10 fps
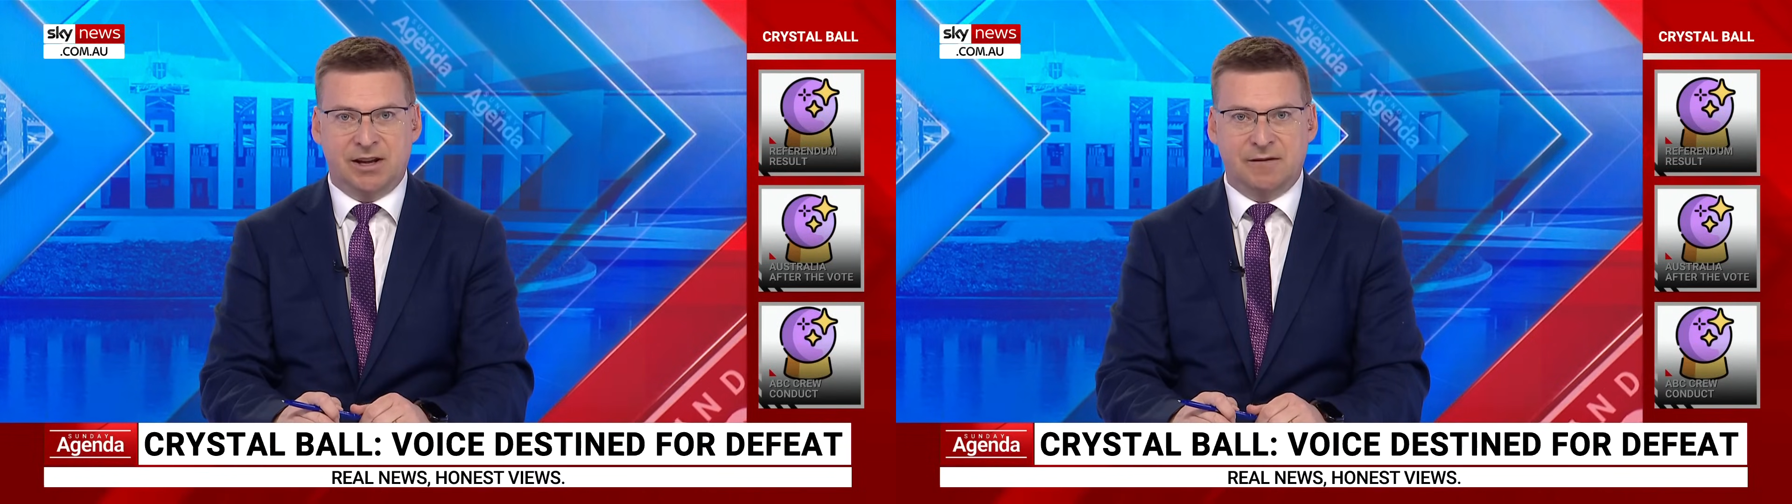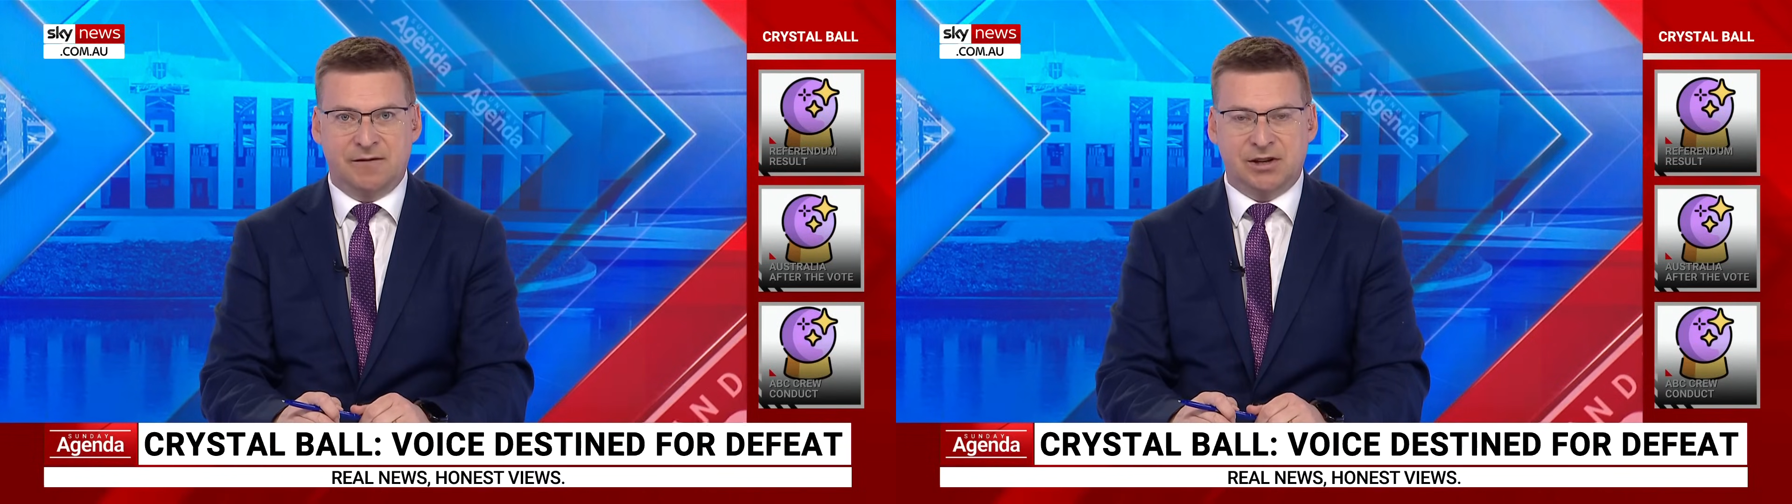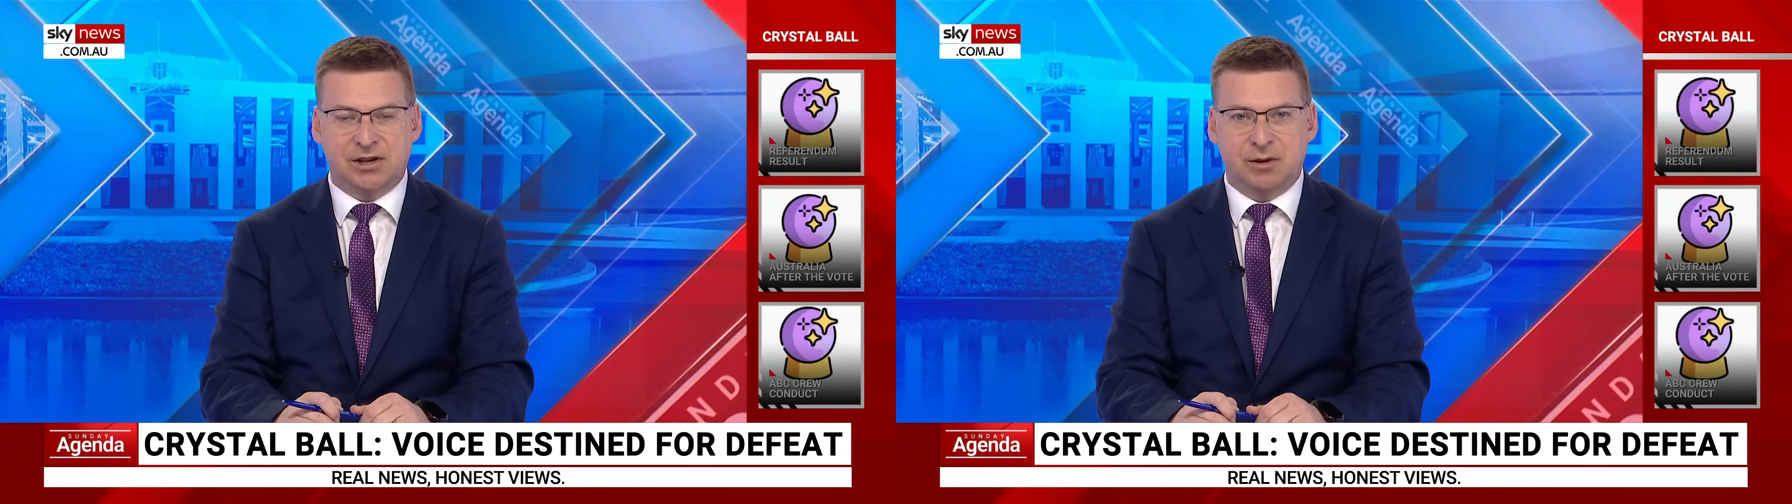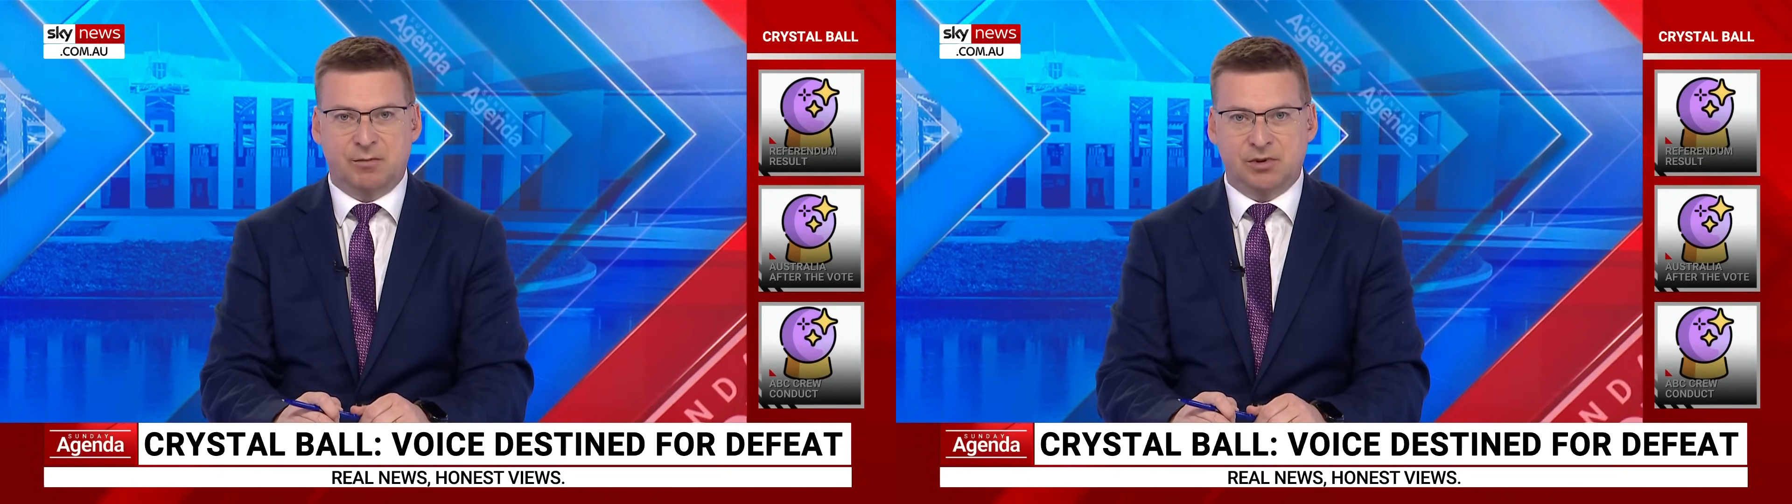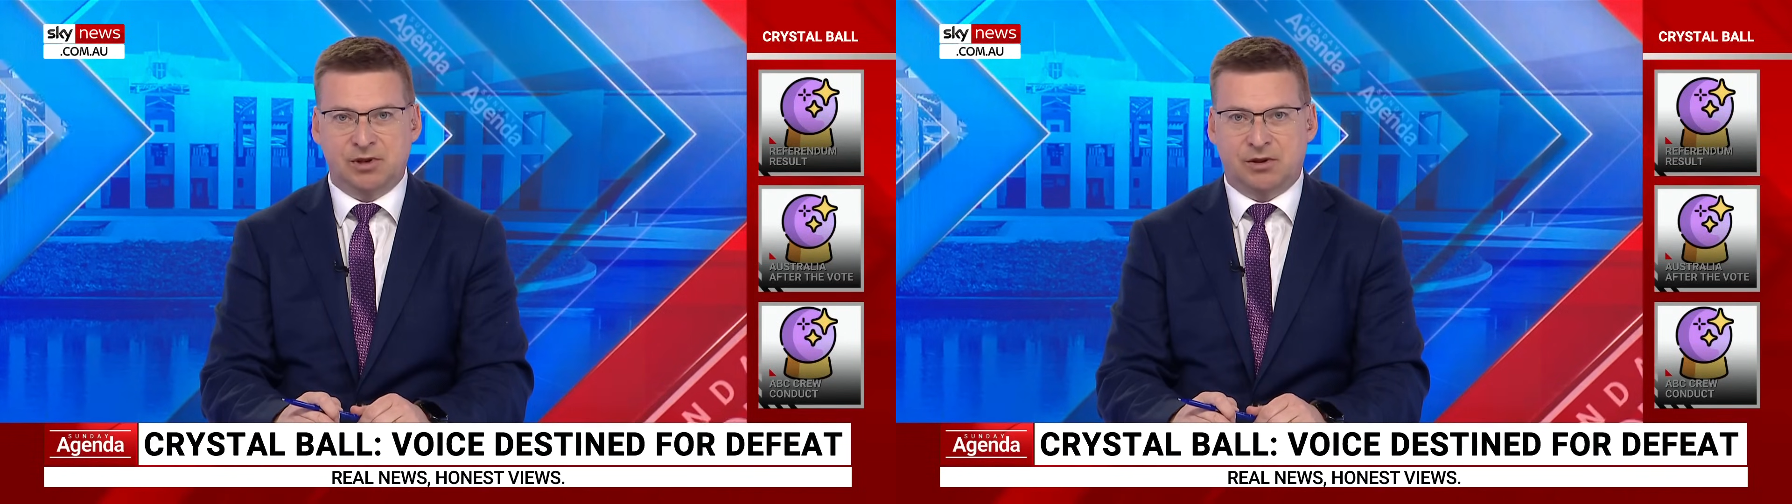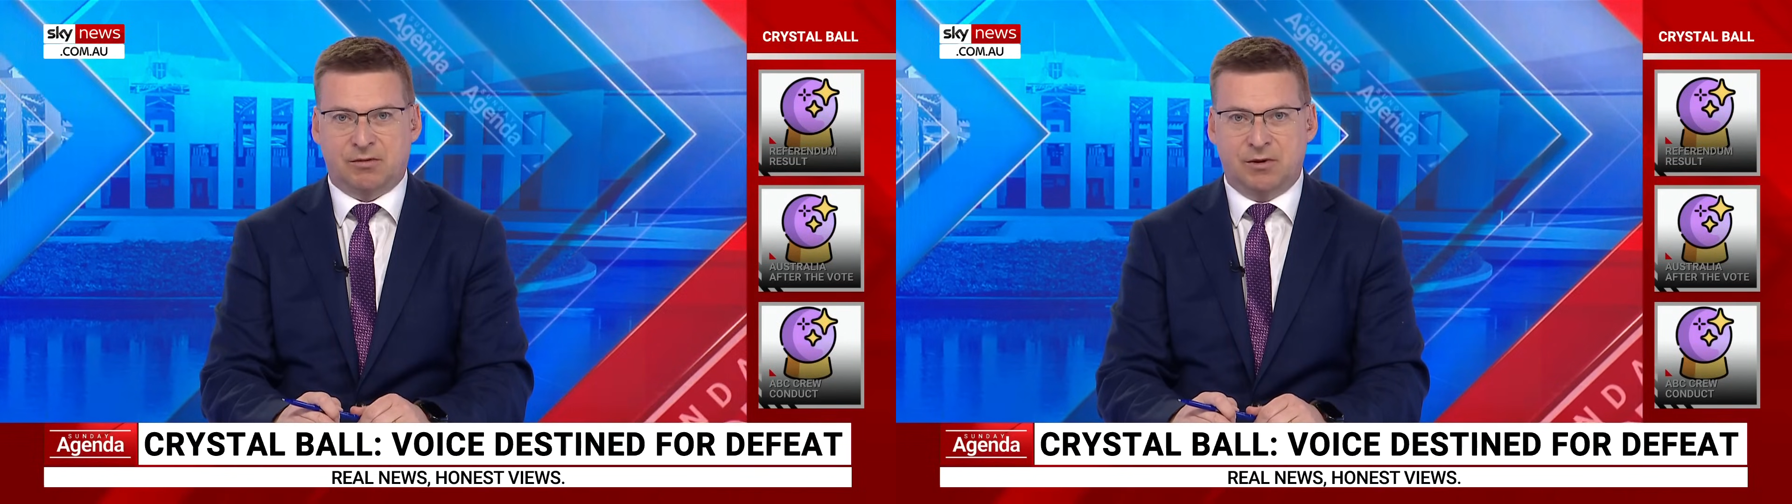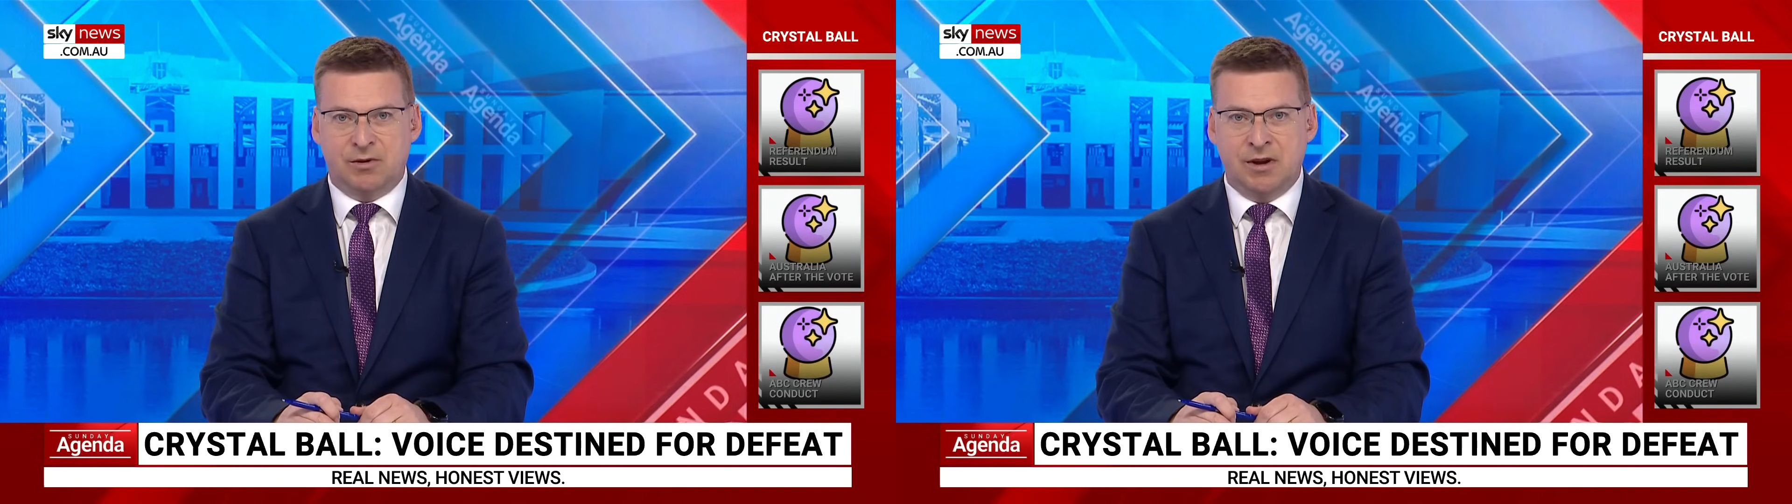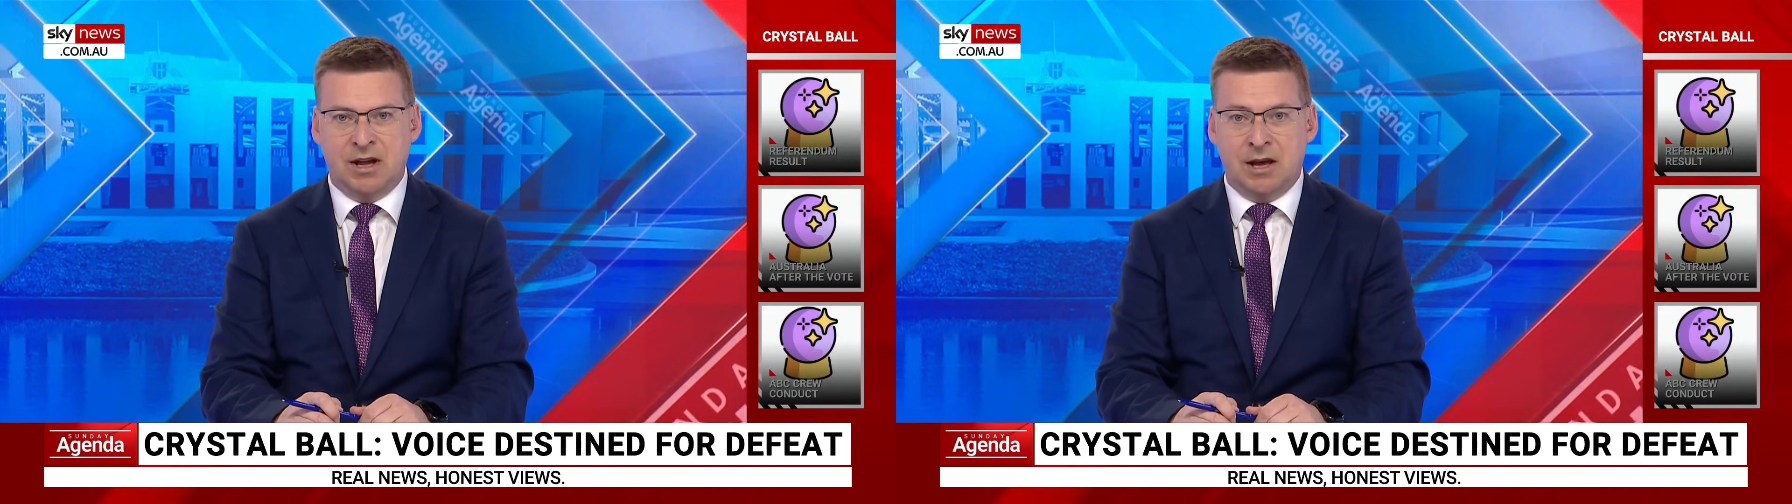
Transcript: conviction to push it through,